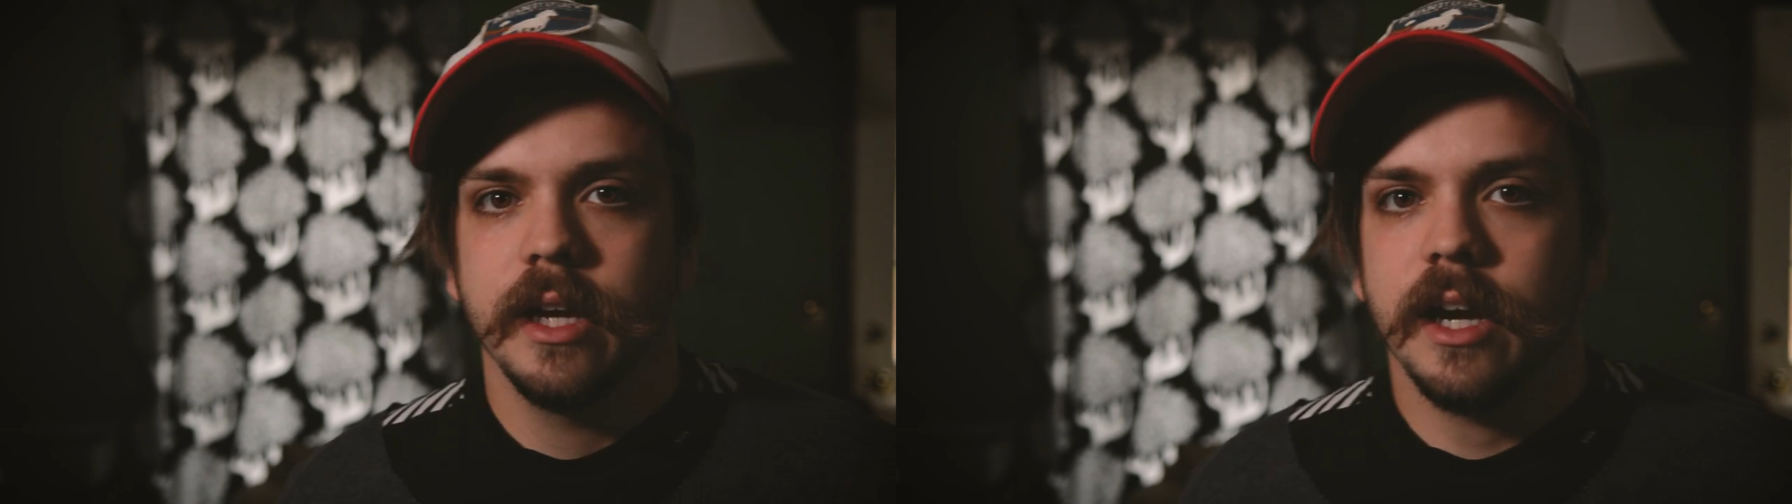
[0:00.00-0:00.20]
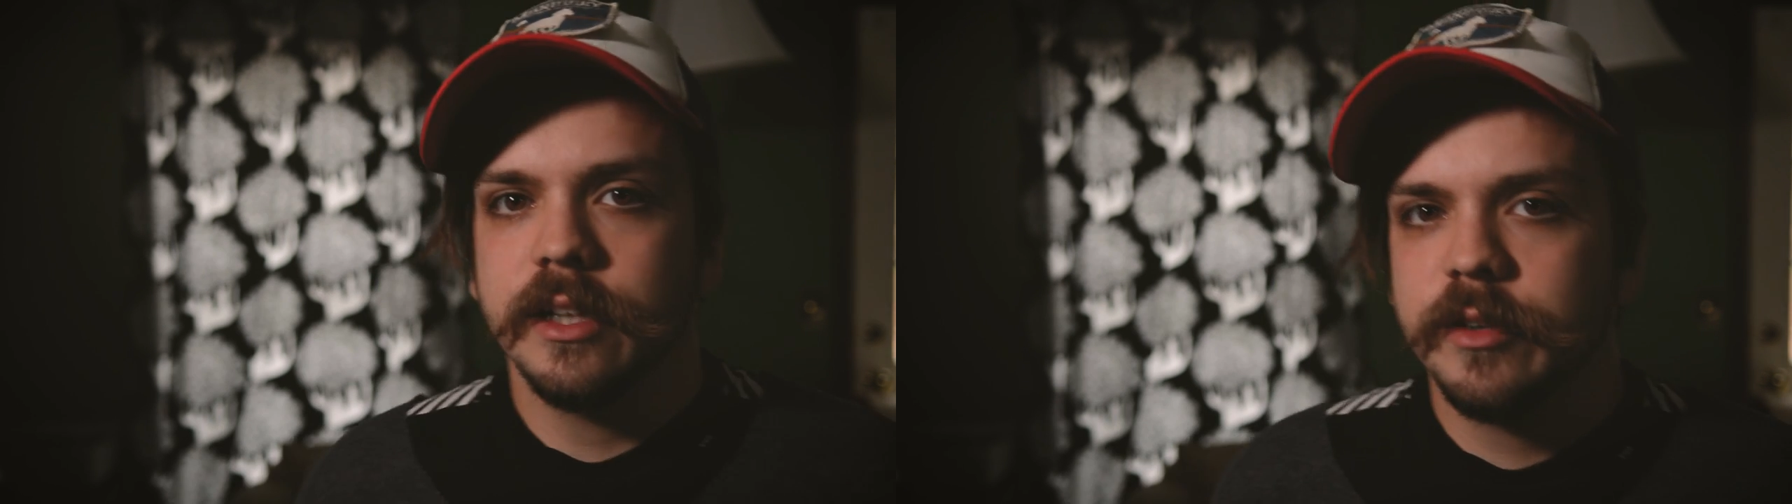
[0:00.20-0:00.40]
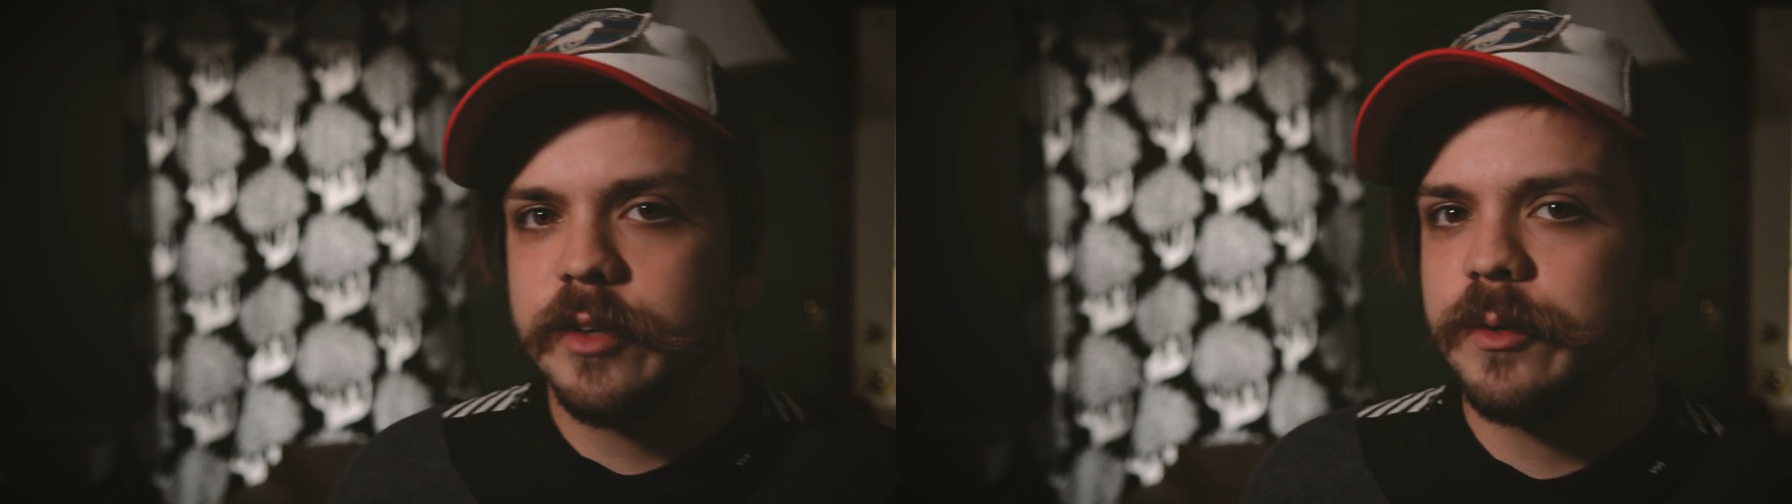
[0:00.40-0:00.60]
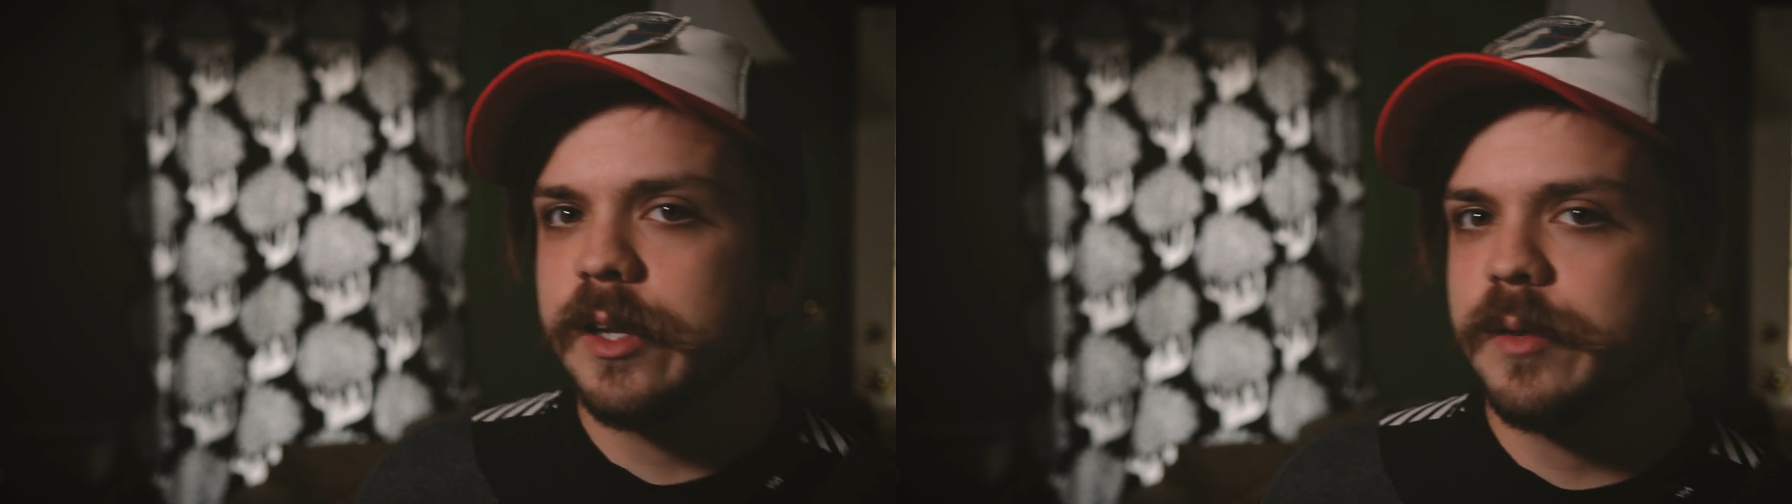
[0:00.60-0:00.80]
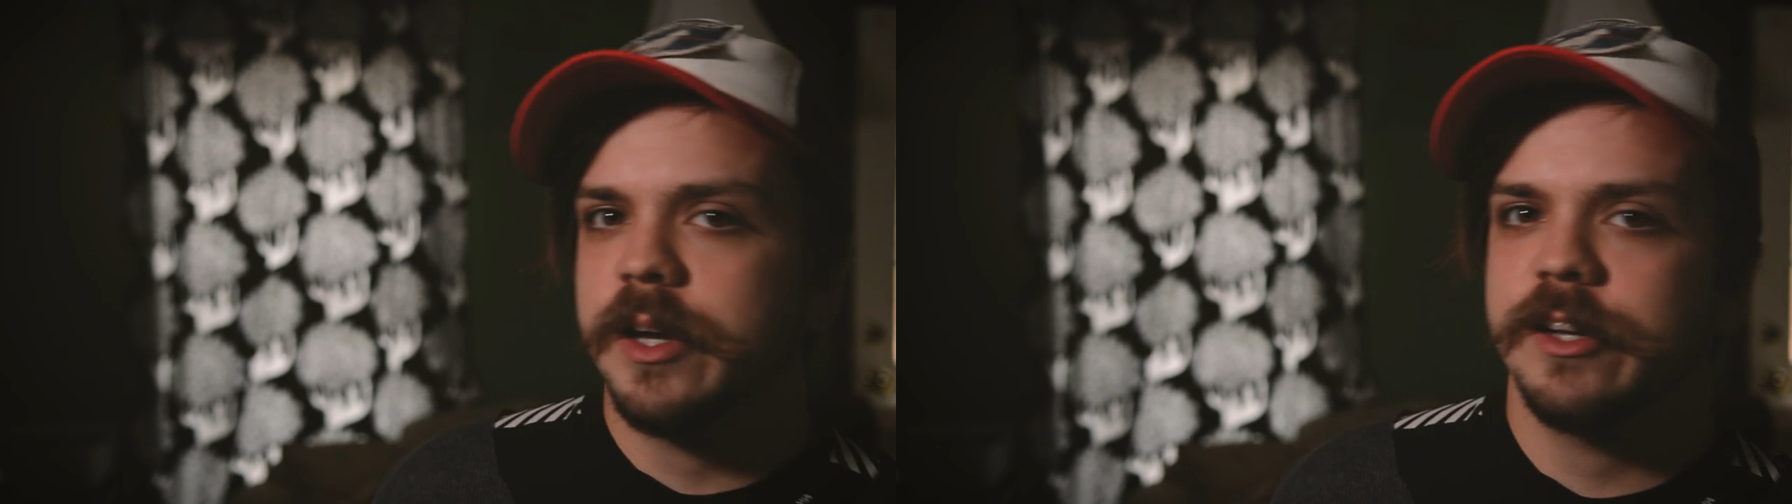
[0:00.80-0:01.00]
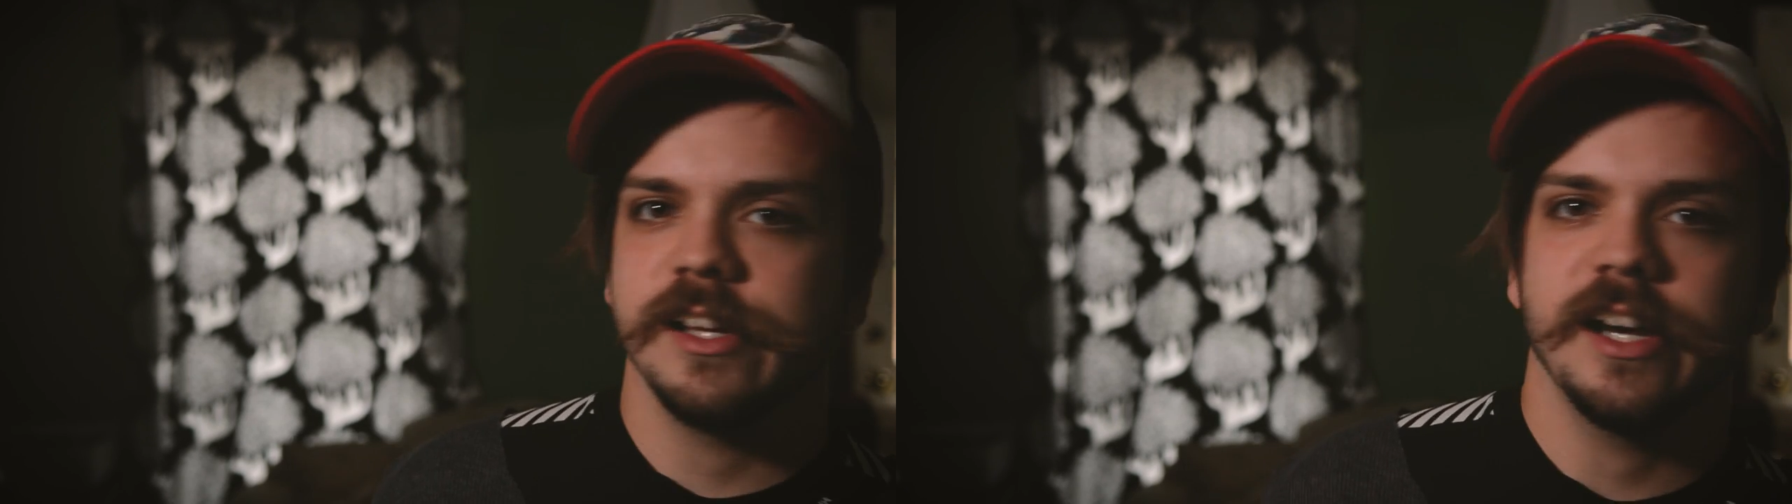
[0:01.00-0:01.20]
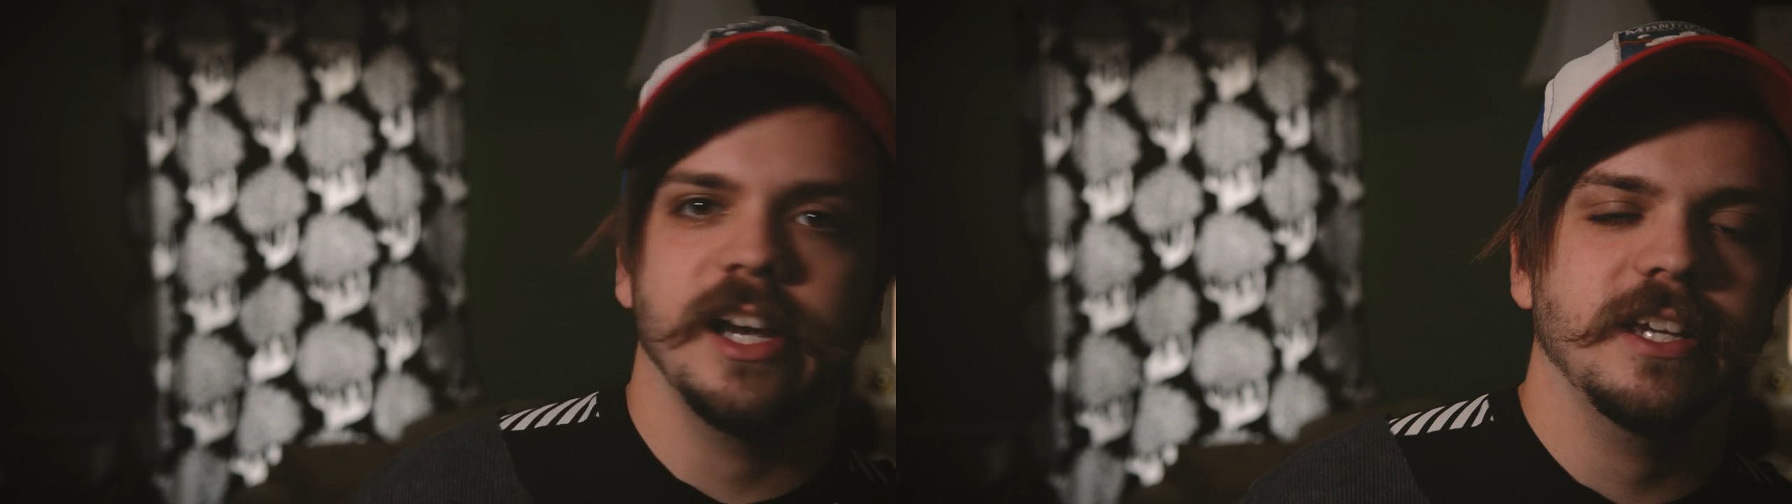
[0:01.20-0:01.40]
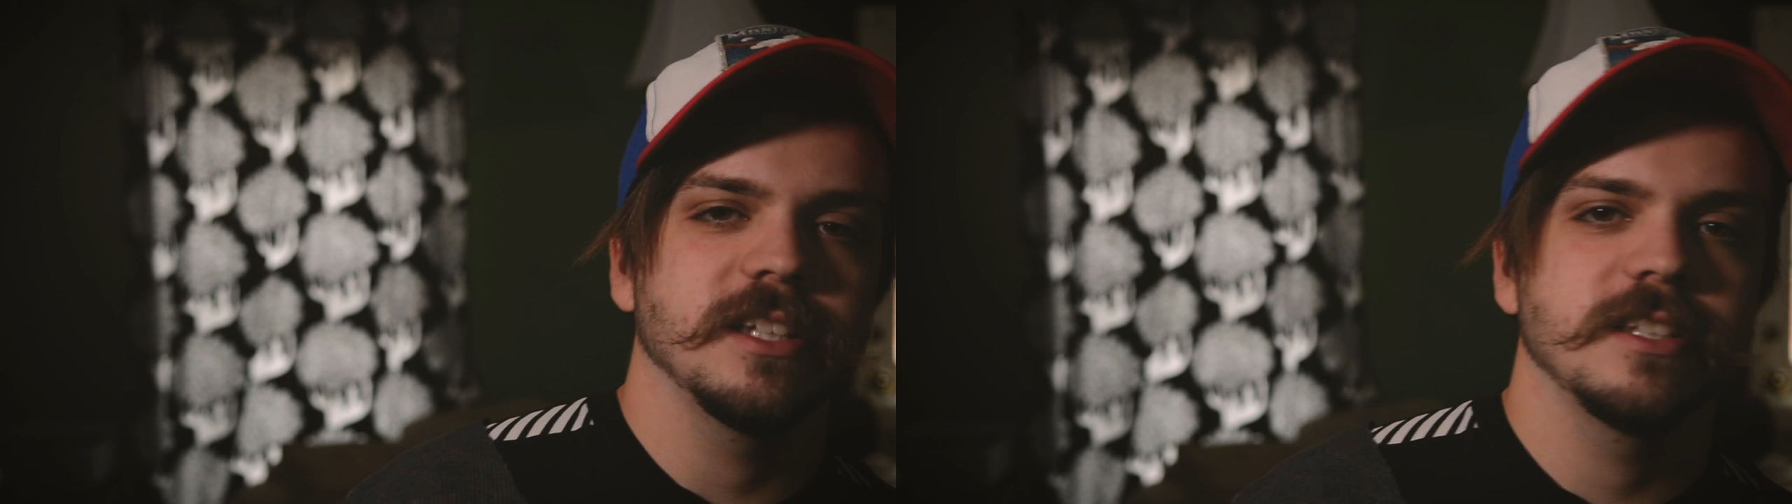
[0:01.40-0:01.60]
I love it when I'm out on a
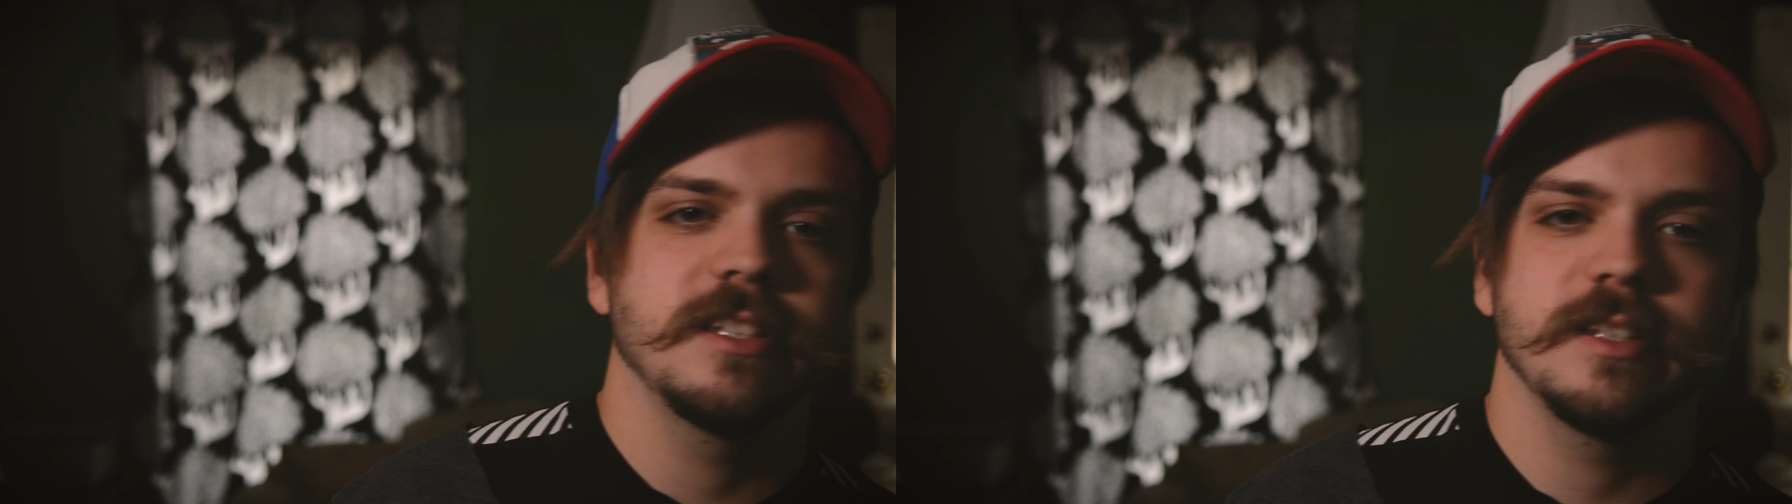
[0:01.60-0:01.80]
hike and